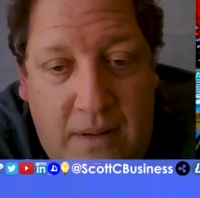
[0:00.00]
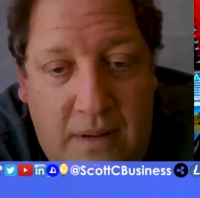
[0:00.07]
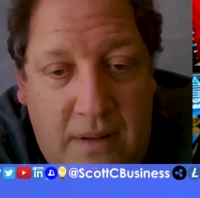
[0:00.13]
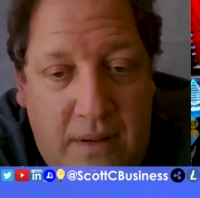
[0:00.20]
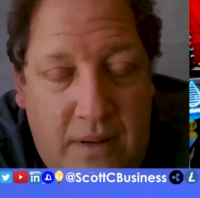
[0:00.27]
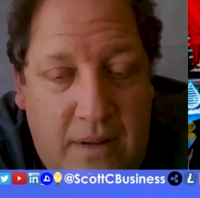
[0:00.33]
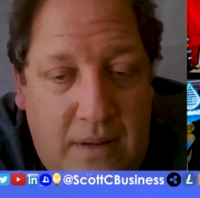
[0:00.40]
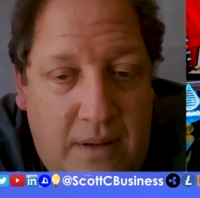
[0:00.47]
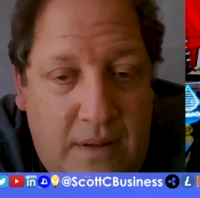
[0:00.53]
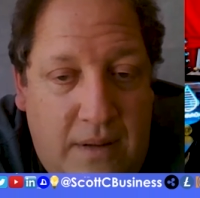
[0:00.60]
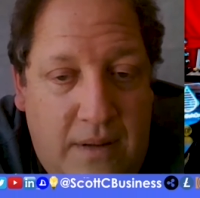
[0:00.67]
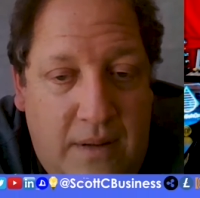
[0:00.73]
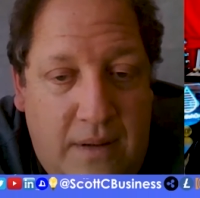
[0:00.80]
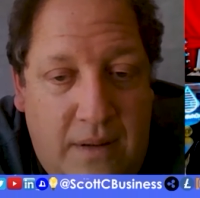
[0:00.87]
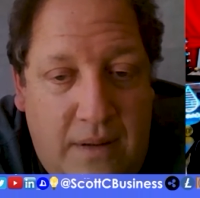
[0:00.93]

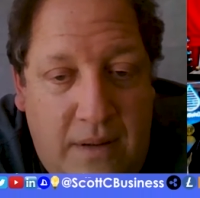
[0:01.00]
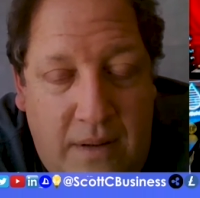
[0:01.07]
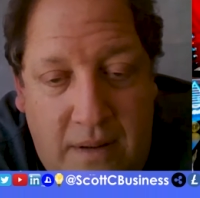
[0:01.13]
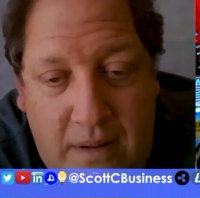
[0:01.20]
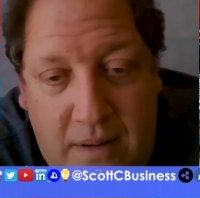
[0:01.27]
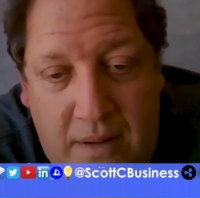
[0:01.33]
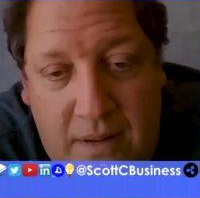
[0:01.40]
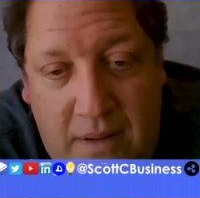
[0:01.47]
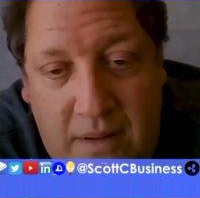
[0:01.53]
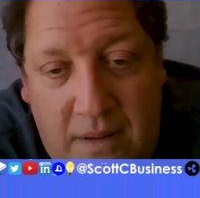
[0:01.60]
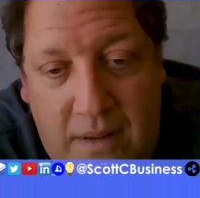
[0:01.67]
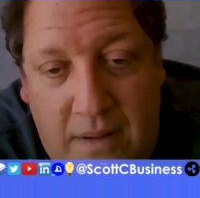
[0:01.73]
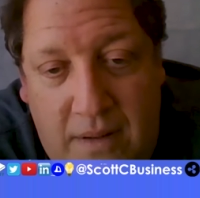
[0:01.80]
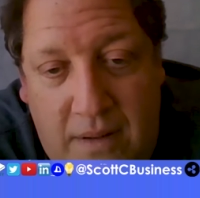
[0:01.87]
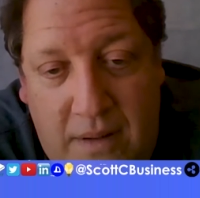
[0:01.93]

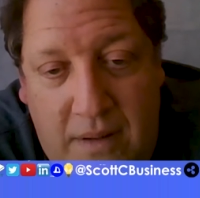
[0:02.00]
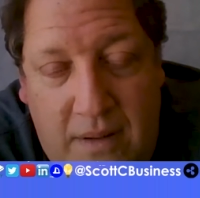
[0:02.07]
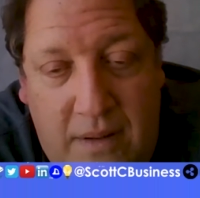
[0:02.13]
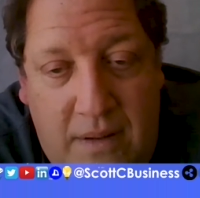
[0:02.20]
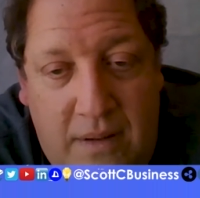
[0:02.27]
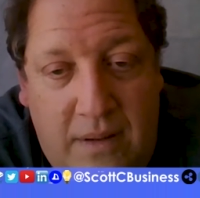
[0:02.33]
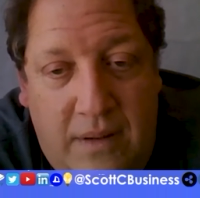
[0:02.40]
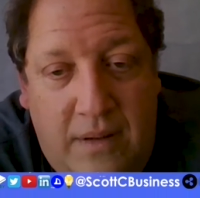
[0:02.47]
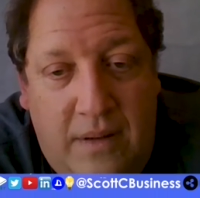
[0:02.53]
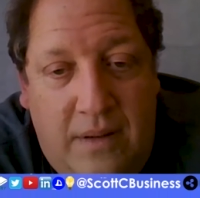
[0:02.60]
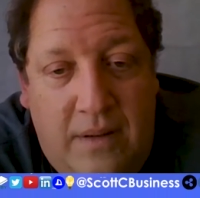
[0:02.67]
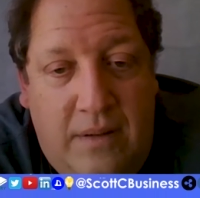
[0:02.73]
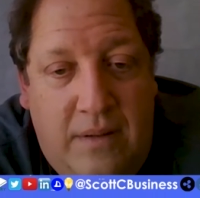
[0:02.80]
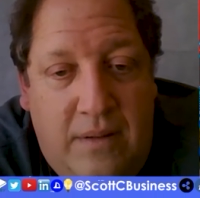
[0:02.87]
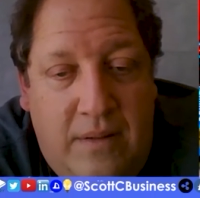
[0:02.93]

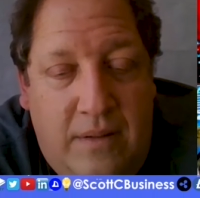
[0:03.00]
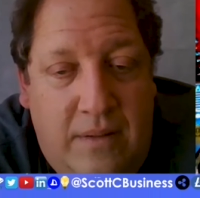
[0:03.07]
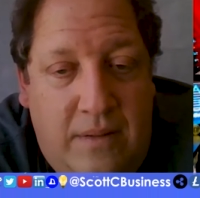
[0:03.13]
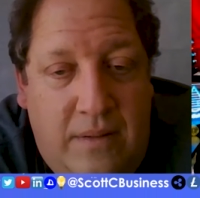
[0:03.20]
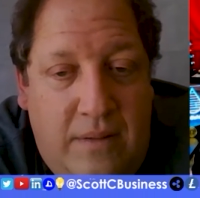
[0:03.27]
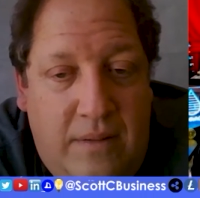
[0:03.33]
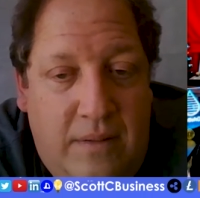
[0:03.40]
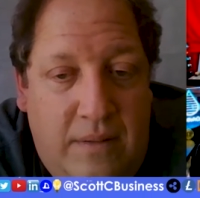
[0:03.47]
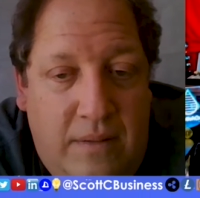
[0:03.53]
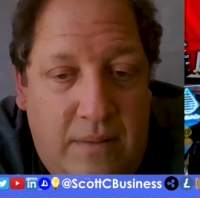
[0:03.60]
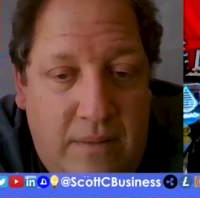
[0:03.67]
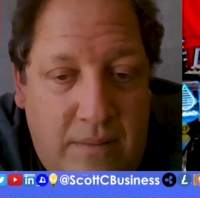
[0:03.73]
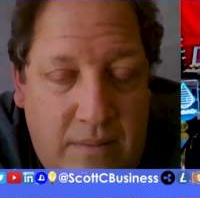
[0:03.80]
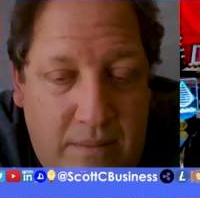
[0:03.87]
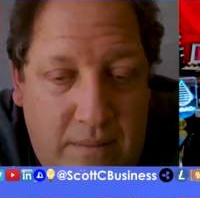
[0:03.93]

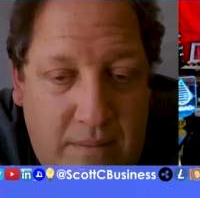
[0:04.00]
(not speaking)